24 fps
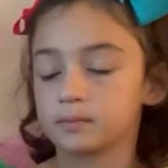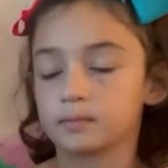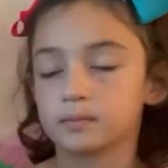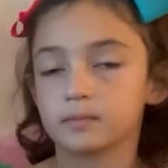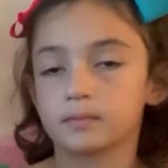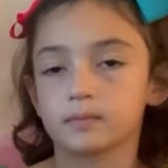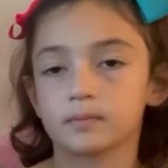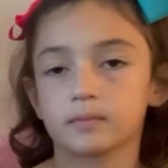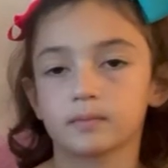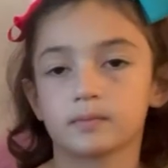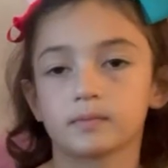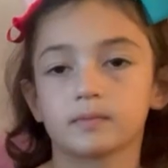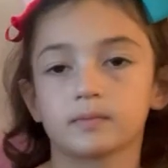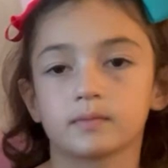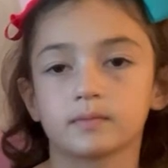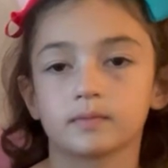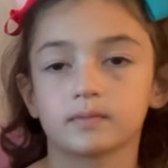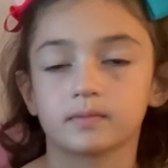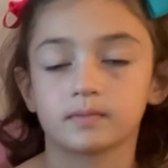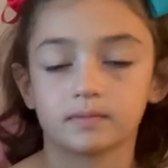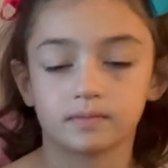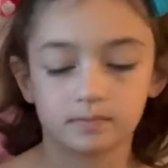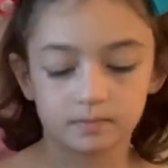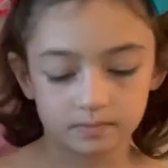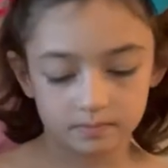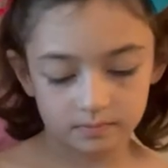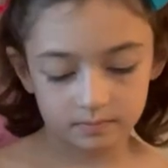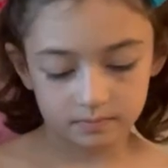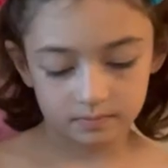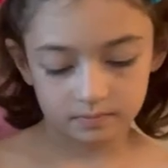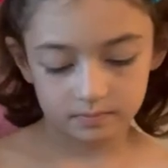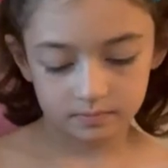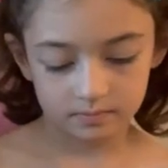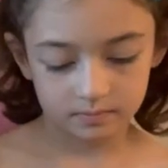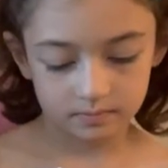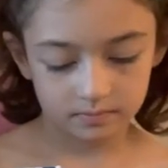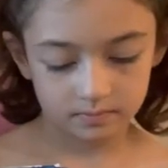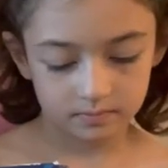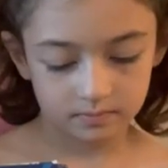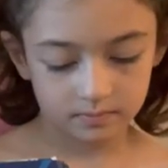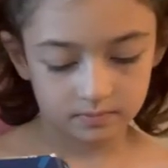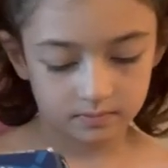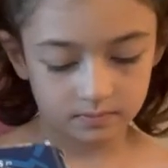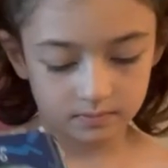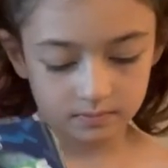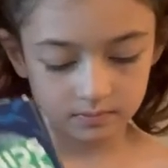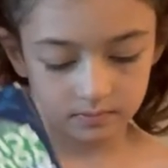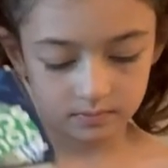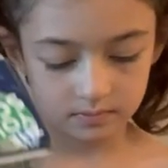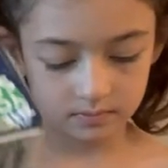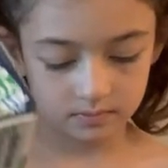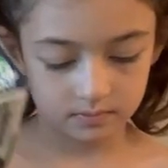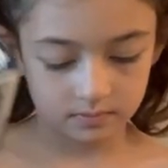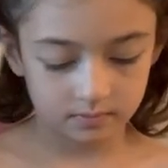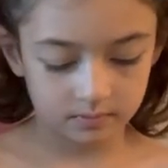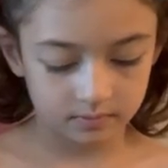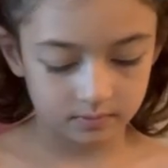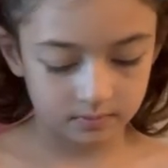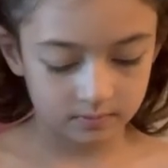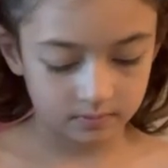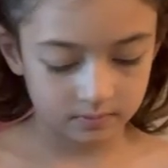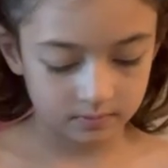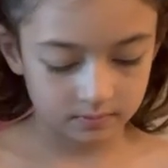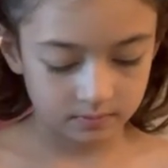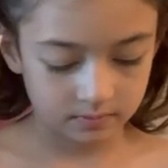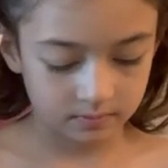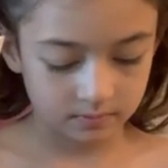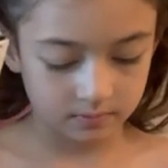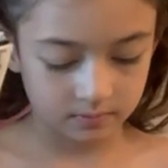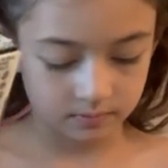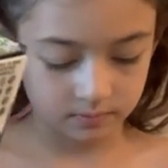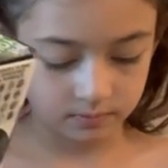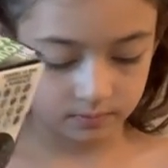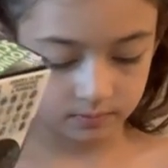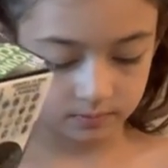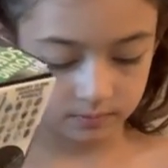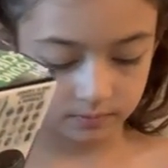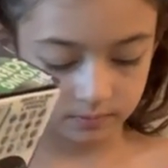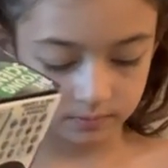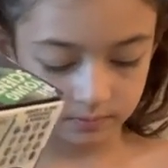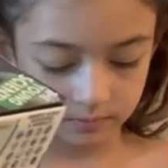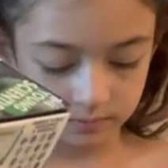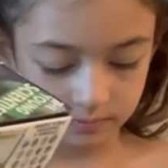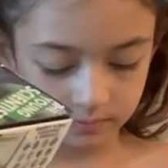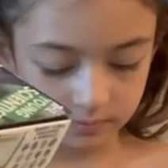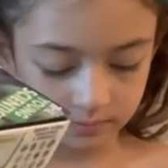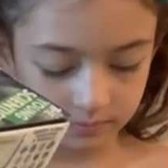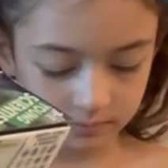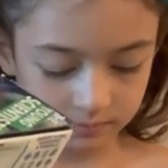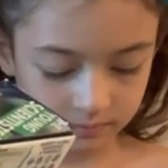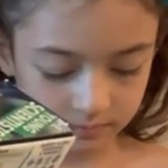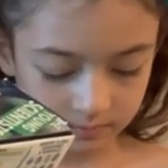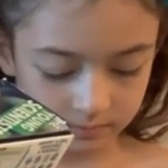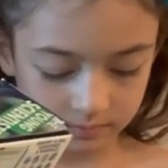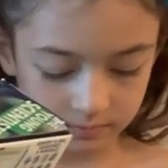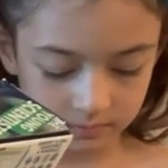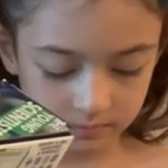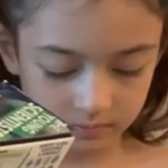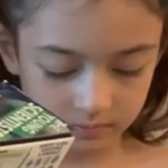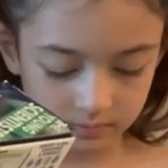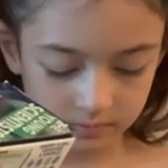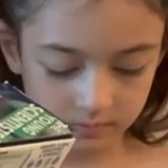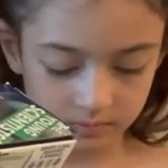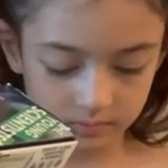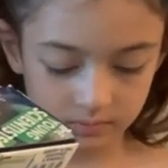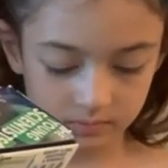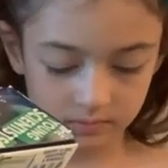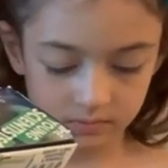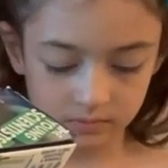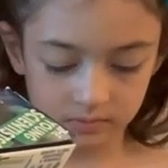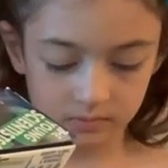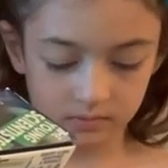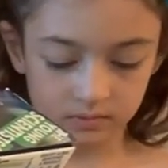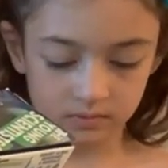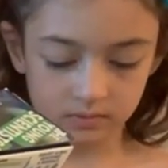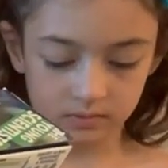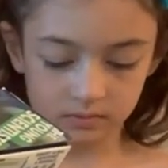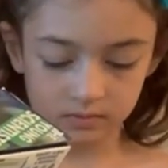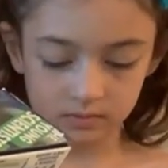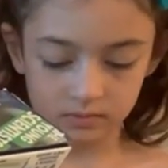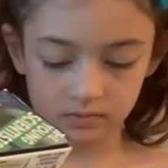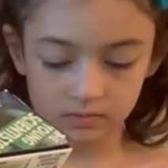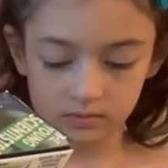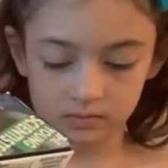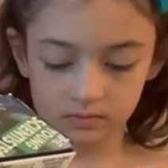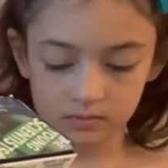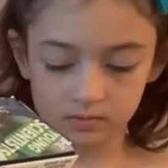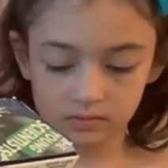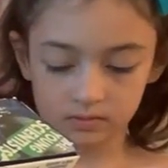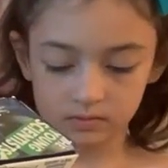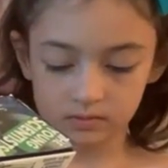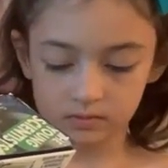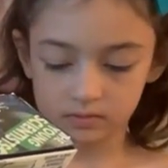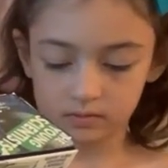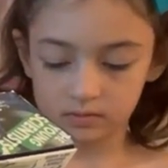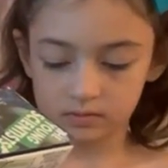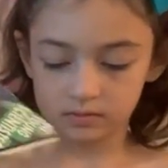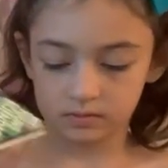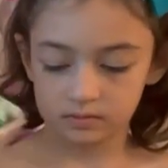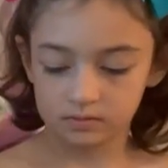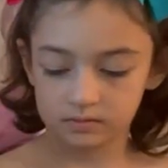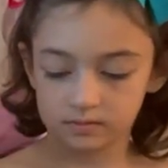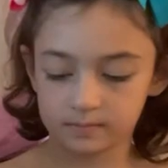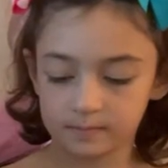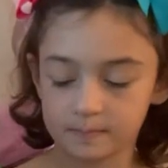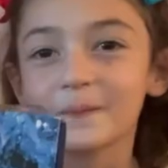(not speaking)